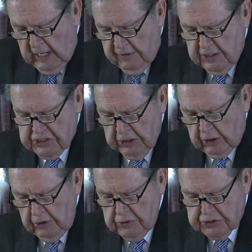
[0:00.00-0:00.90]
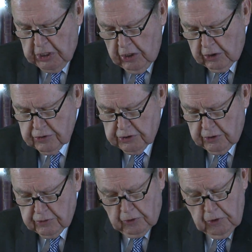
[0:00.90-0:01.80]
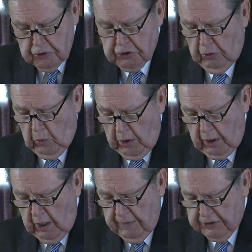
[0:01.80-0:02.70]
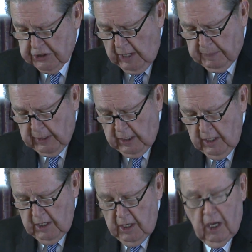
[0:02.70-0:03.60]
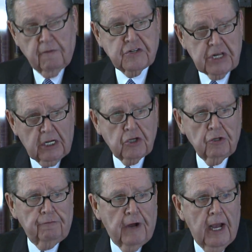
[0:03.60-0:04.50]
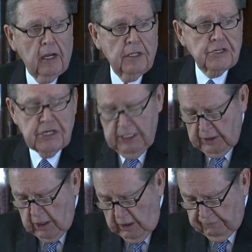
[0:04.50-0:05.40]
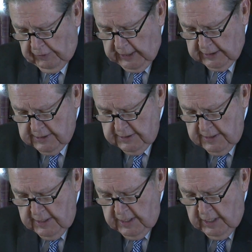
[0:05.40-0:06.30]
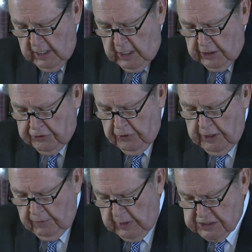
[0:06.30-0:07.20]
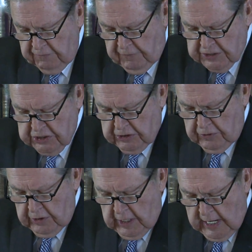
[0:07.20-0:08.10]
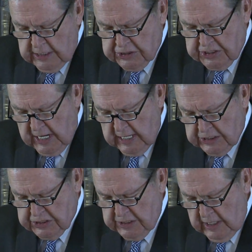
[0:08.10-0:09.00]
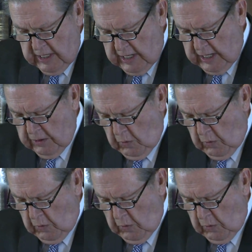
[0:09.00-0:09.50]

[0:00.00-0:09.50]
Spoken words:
This includes her crucial work on the topic of sexual violence in conflict. During a recent visit to the United States, in